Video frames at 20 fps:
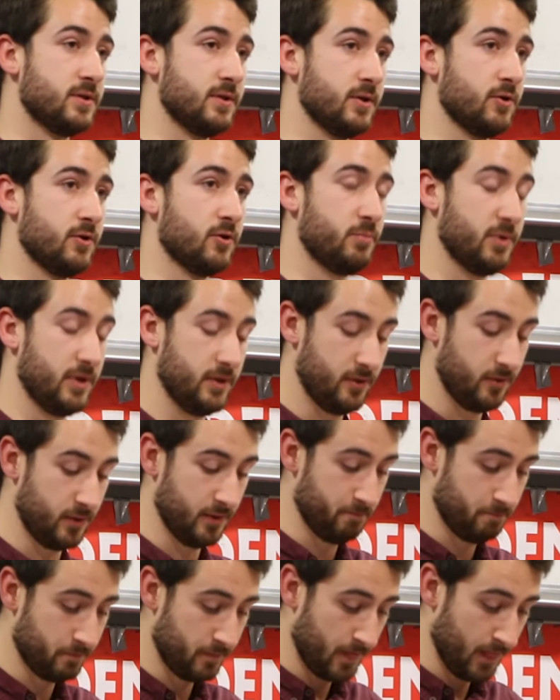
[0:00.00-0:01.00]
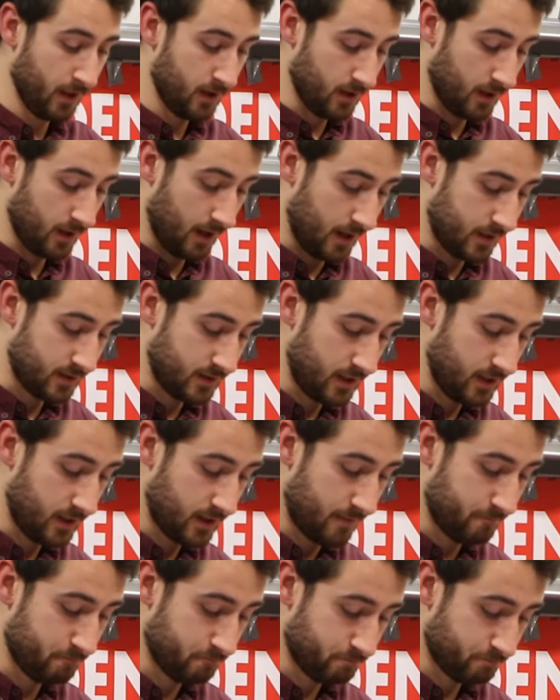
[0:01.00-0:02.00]
of the European Union. And he,
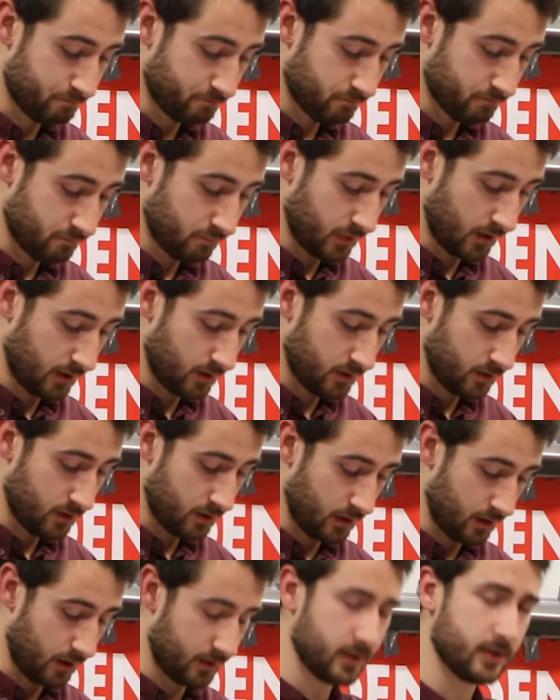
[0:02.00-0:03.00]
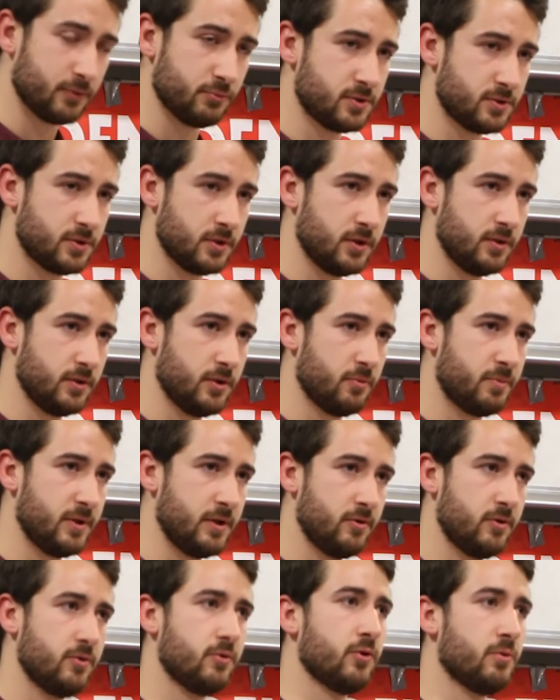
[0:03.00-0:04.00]
um, I think it was the European
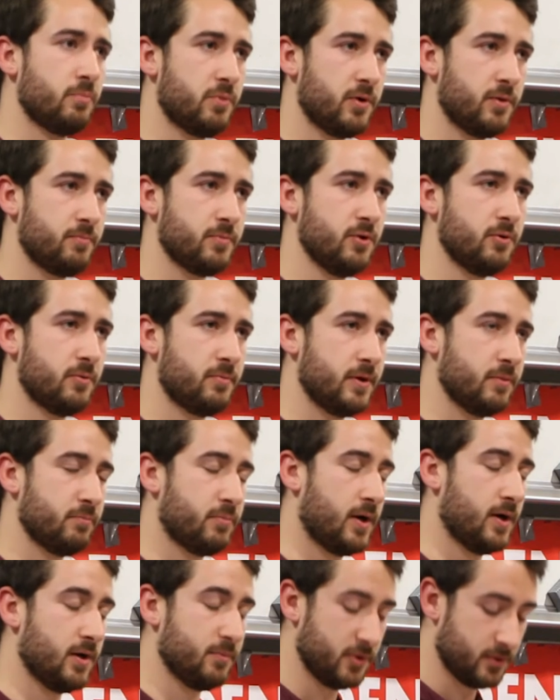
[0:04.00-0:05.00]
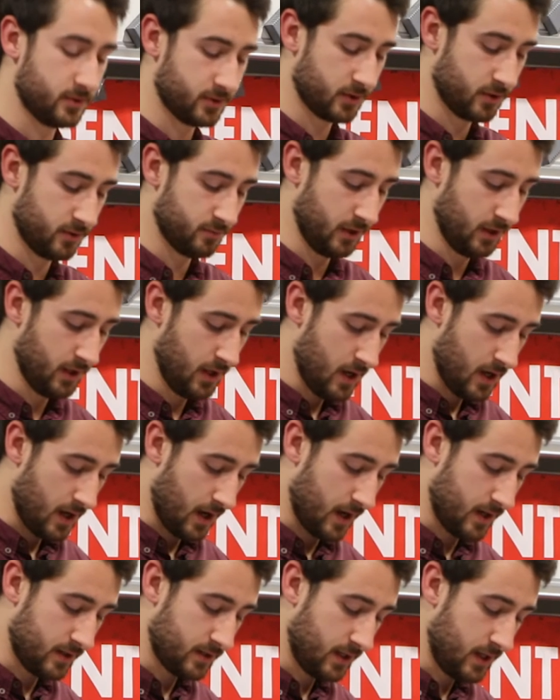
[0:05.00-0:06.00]
Union or the European Parliament, excuse me,
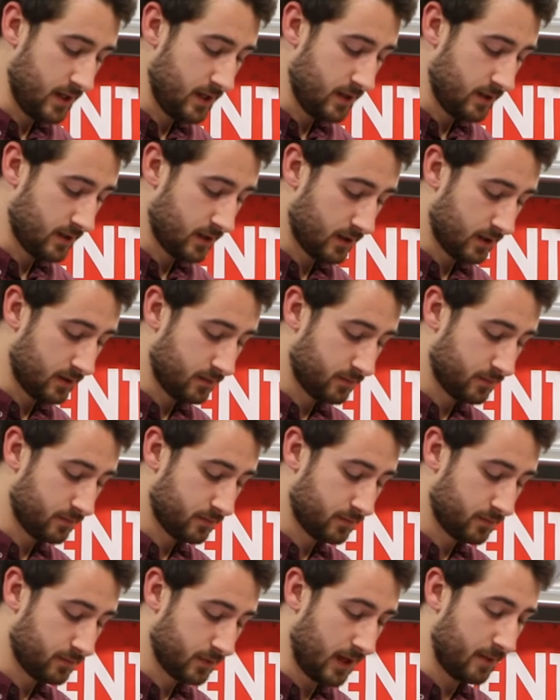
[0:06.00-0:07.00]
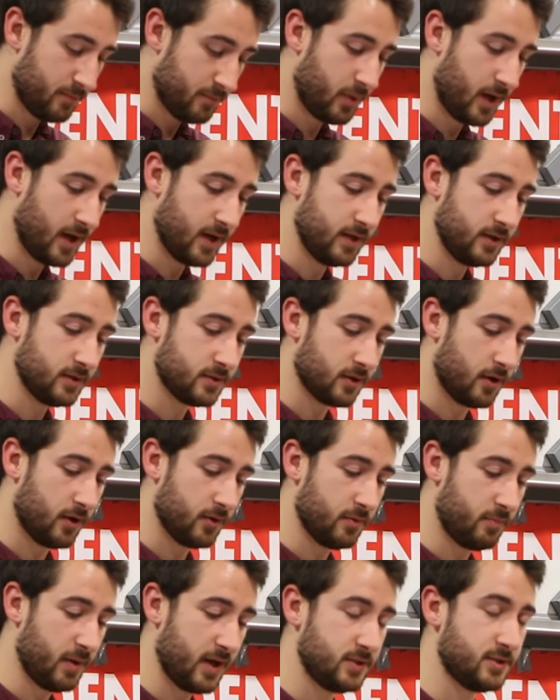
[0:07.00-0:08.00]
and he campaigned on
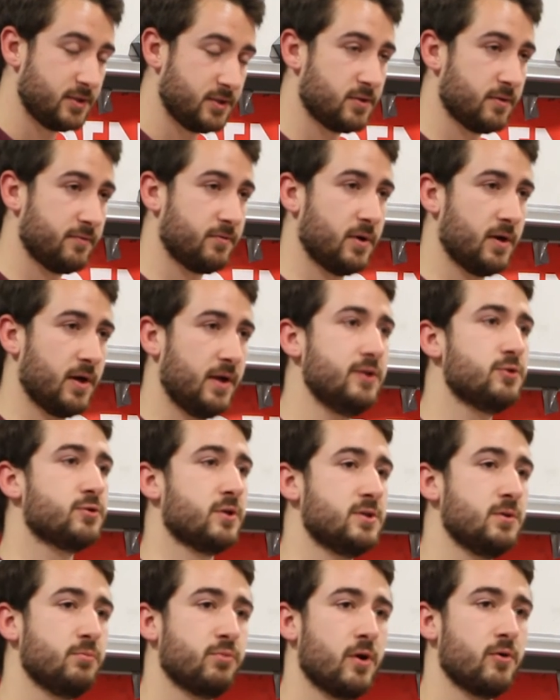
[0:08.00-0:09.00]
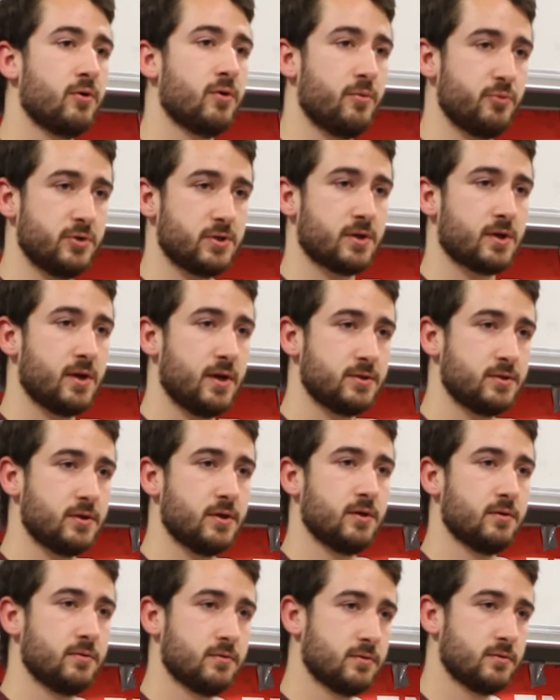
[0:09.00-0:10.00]
the basis of a, an interesting programme, which I'd like
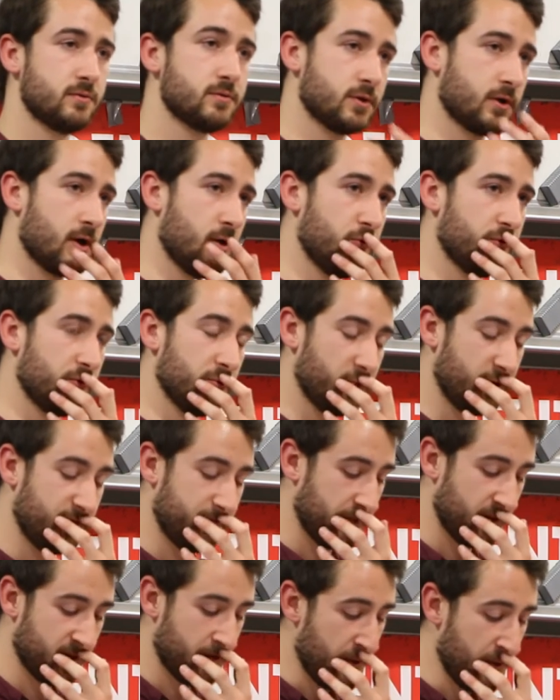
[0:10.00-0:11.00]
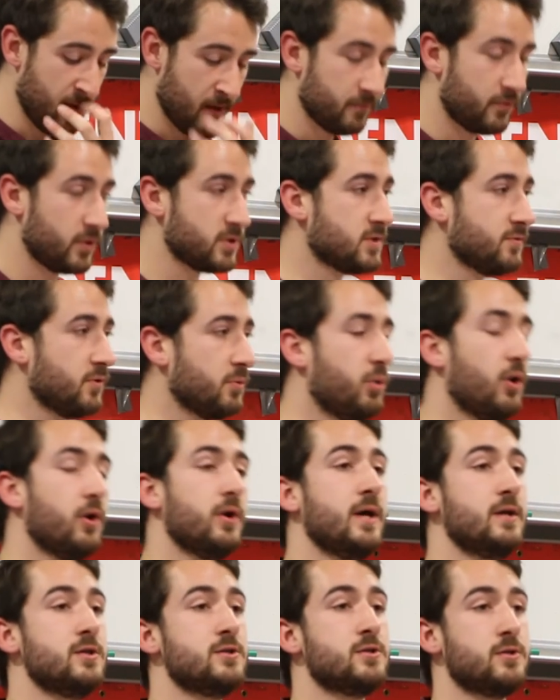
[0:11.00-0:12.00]
to, to go through briefly. First of all, put
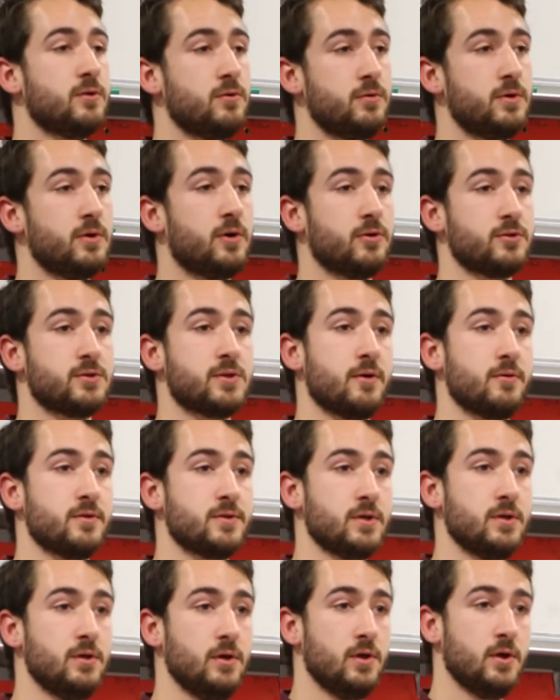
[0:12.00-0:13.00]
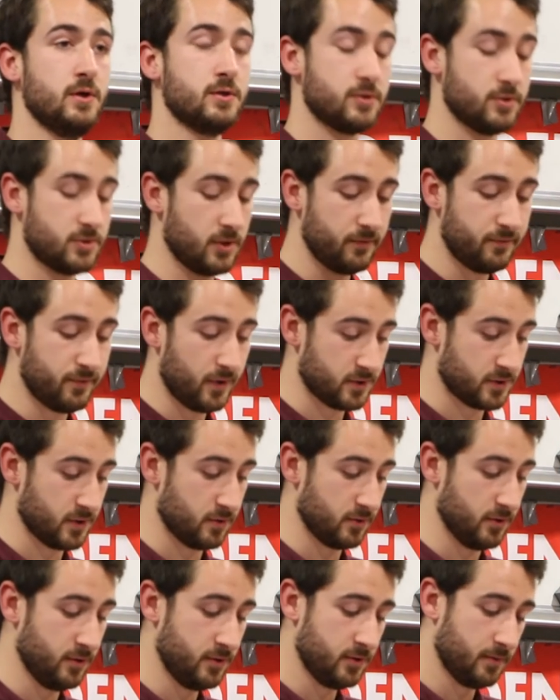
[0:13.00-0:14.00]
an end to austerity. So, so far, so
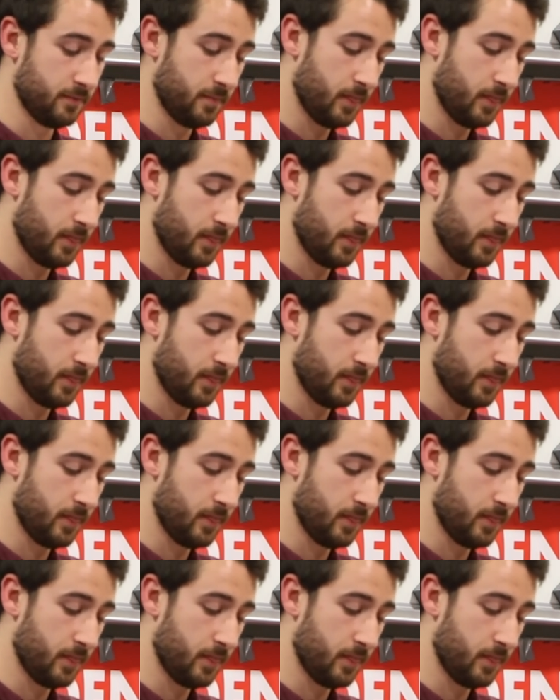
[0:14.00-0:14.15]
good.